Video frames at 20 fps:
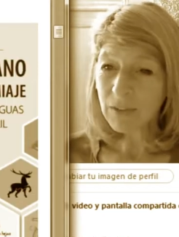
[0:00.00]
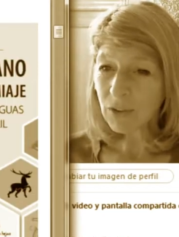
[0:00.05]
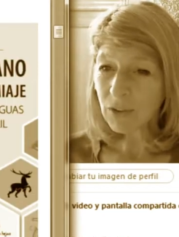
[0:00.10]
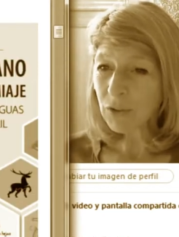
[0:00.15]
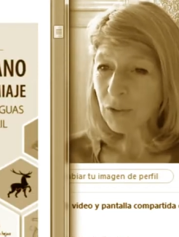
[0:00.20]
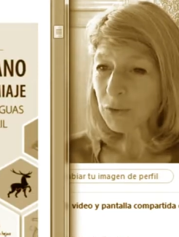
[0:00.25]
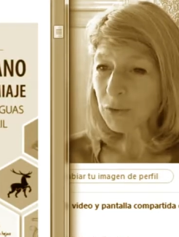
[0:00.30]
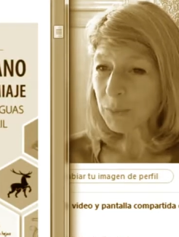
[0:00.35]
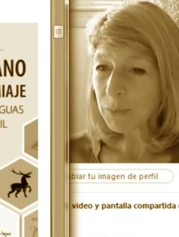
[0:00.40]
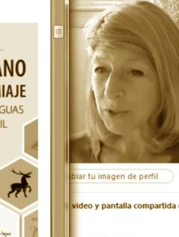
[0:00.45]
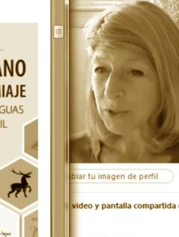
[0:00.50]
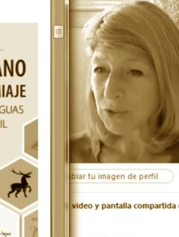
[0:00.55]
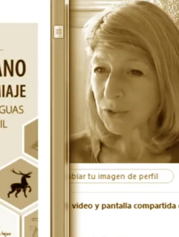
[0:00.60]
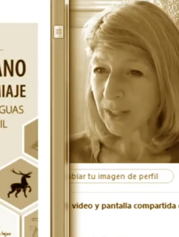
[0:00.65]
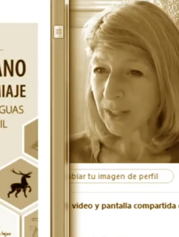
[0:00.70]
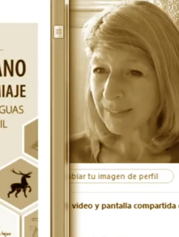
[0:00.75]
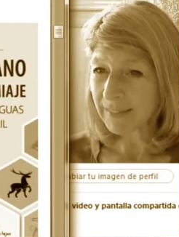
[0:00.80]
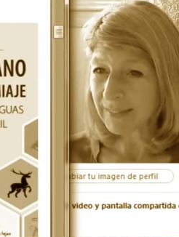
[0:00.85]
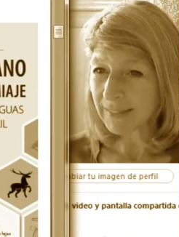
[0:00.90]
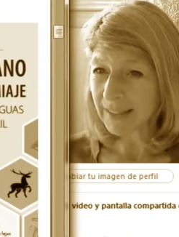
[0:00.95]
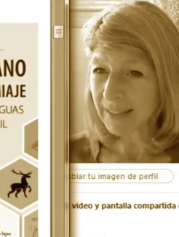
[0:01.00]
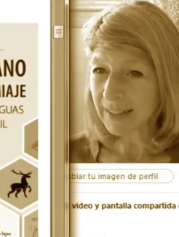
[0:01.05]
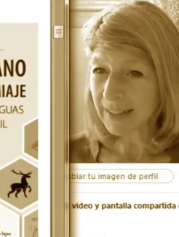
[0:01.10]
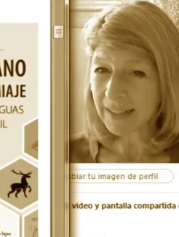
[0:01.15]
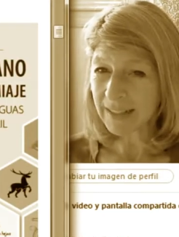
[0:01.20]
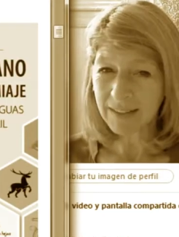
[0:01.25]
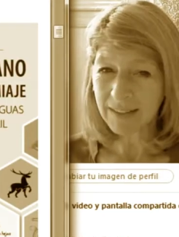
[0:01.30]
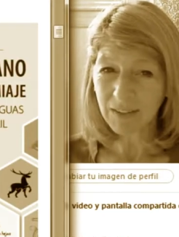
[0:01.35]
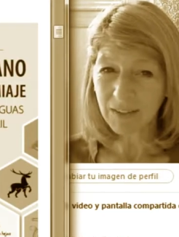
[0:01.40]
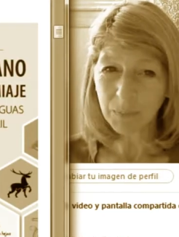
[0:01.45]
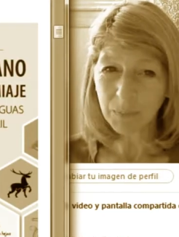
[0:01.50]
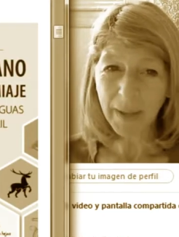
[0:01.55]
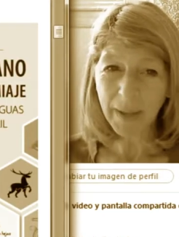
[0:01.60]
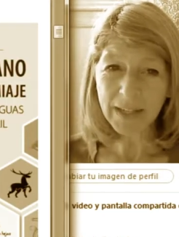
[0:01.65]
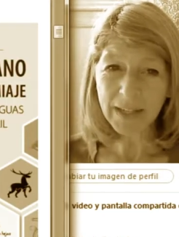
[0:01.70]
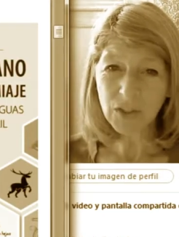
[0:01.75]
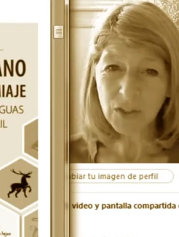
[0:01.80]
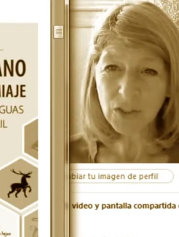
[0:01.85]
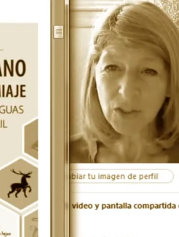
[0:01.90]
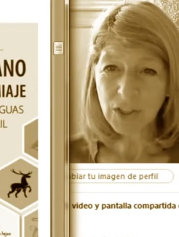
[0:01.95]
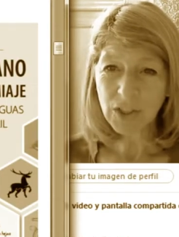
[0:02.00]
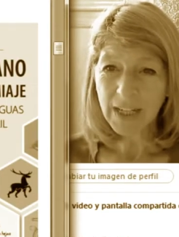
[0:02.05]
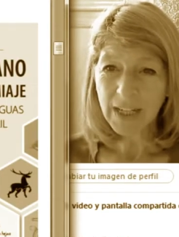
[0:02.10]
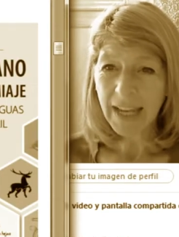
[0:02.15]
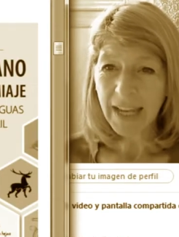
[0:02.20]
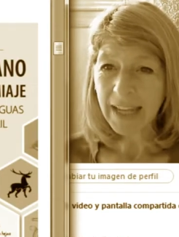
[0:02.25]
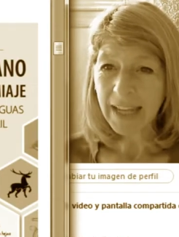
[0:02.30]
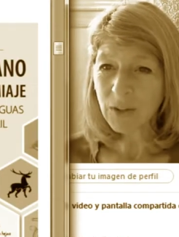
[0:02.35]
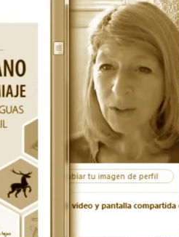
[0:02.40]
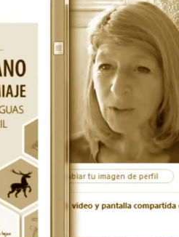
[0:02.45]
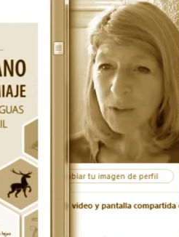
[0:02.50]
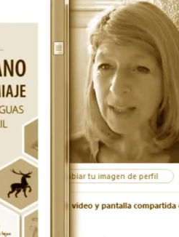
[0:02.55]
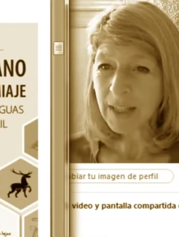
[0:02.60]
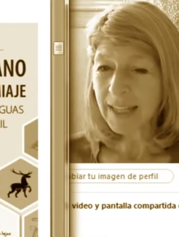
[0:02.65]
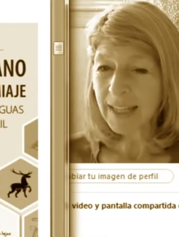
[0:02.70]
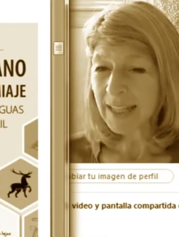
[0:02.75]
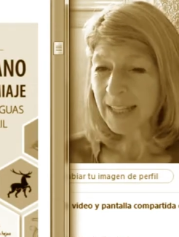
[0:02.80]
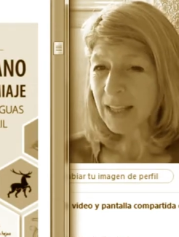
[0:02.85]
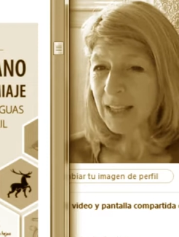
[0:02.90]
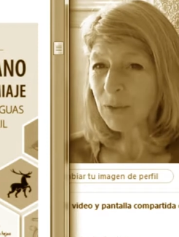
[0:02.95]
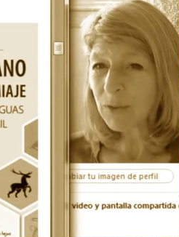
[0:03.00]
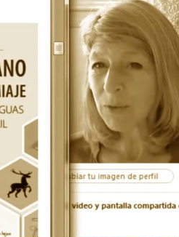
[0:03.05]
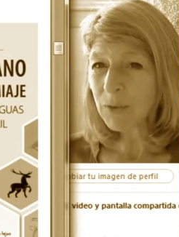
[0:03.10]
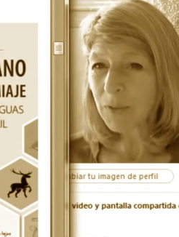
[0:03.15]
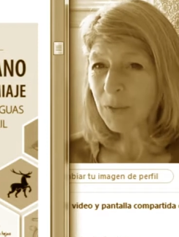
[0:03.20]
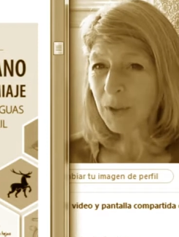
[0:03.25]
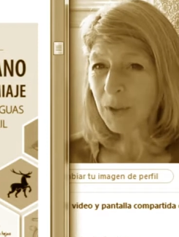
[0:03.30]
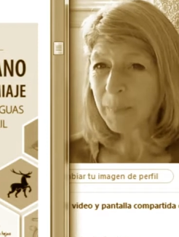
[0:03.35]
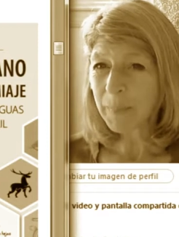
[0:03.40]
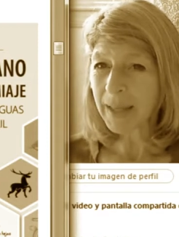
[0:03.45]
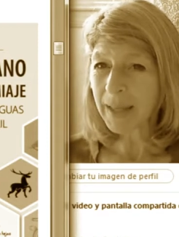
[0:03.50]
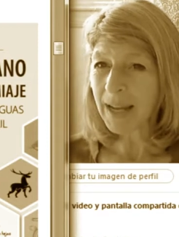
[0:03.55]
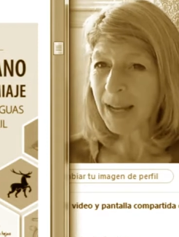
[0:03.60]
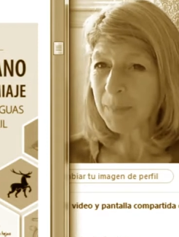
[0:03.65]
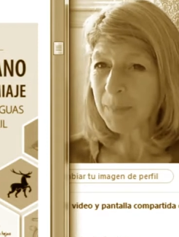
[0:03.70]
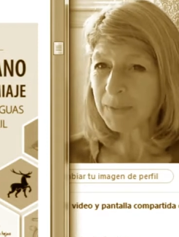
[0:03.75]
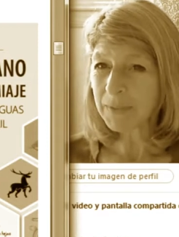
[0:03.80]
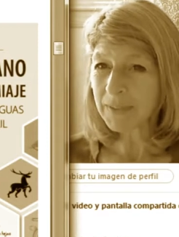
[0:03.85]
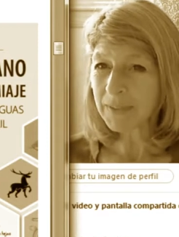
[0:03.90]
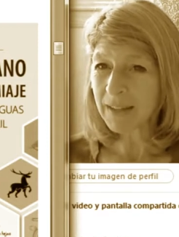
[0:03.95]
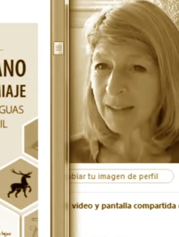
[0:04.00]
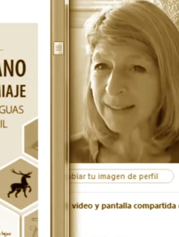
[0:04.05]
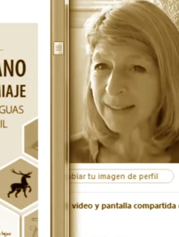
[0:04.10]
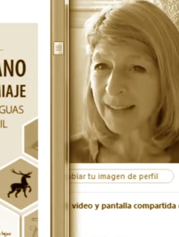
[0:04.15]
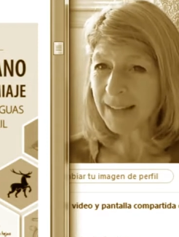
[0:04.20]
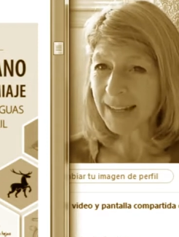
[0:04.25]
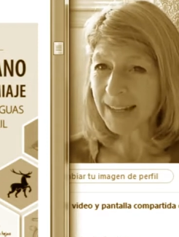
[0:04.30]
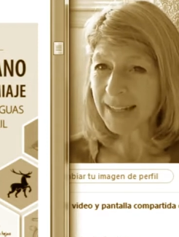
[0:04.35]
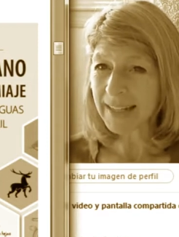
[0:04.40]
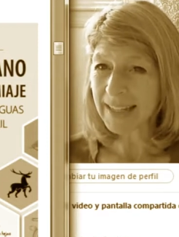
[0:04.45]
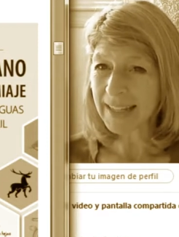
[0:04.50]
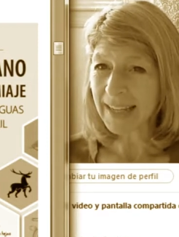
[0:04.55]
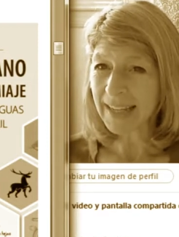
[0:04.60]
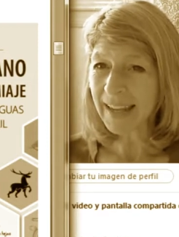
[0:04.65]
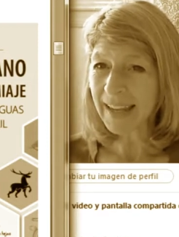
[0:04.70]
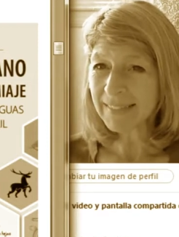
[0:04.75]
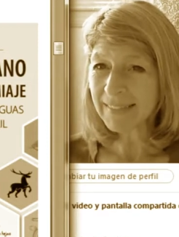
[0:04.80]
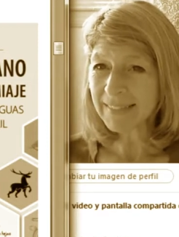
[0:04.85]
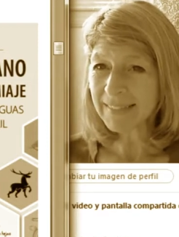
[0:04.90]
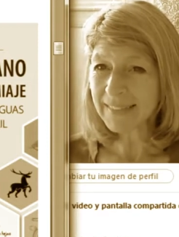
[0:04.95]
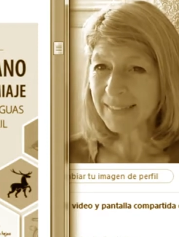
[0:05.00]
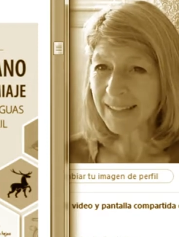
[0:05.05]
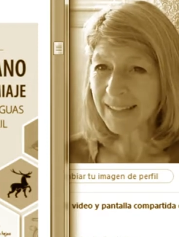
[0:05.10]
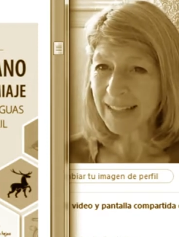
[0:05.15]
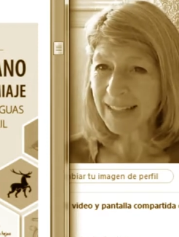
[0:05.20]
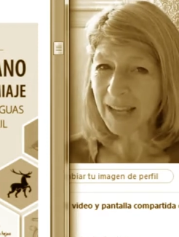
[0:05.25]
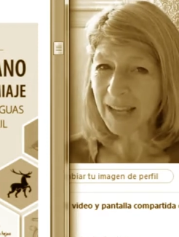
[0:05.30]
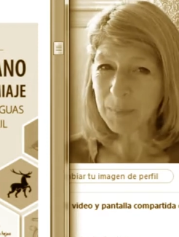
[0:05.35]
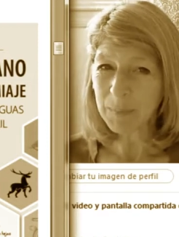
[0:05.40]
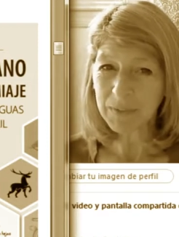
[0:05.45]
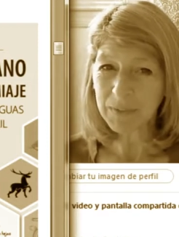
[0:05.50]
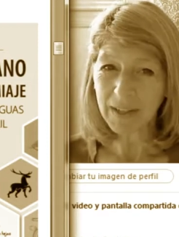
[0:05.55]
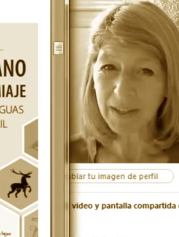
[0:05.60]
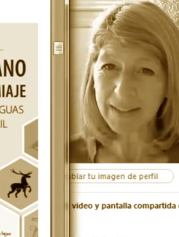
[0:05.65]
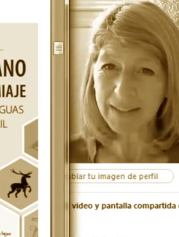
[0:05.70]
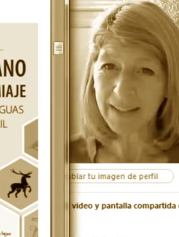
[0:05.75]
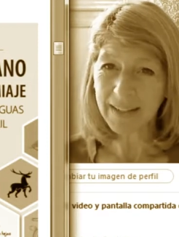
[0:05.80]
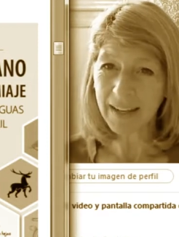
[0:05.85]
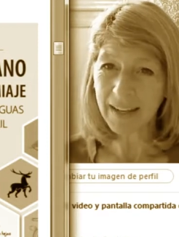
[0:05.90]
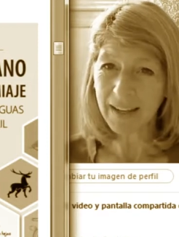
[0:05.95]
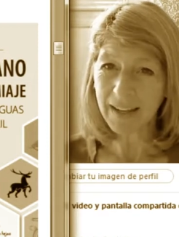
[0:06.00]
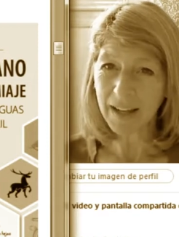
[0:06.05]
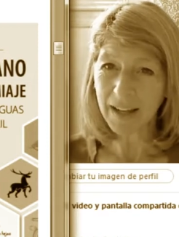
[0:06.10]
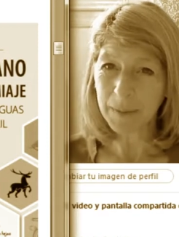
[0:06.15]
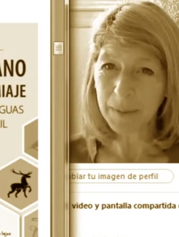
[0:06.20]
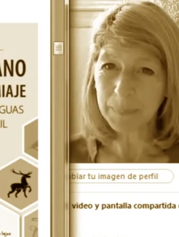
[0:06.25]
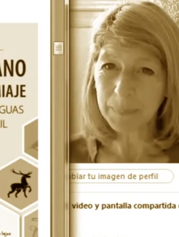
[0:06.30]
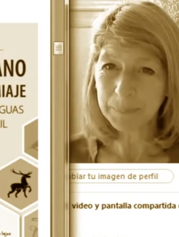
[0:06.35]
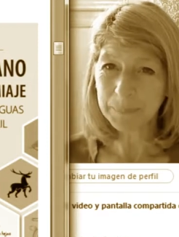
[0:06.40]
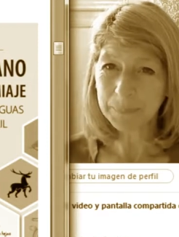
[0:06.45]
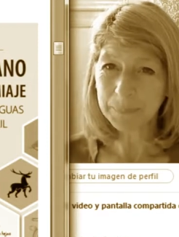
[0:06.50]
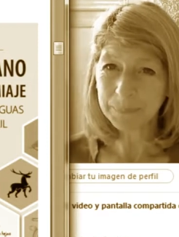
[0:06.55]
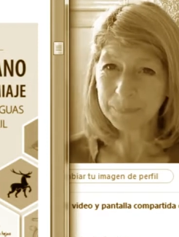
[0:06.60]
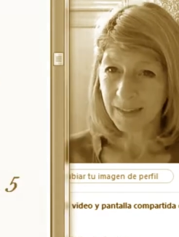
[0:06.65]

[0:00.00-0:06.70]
that's also been translated into Spanish, and you can get either of them at amazon.es and amazon.com.